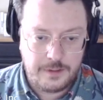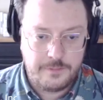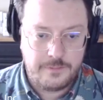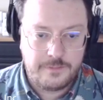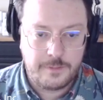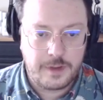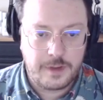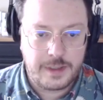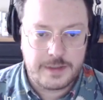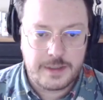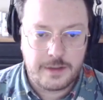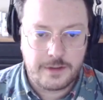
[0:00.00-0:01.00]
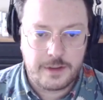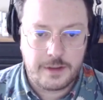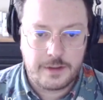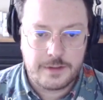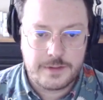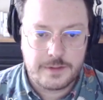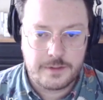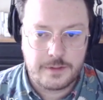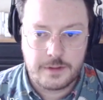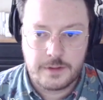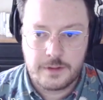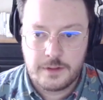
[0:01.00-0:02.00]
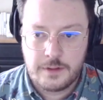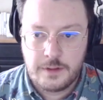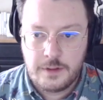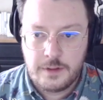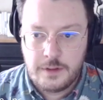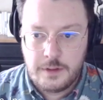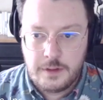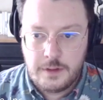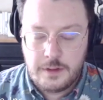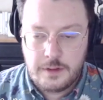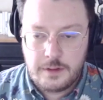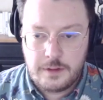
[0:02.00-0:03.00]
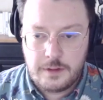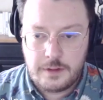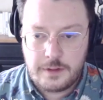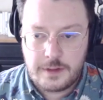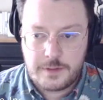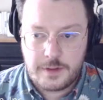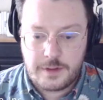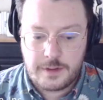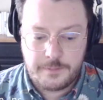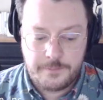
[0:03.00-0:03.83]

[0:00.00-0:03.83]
from running into other yards or that sort of thing.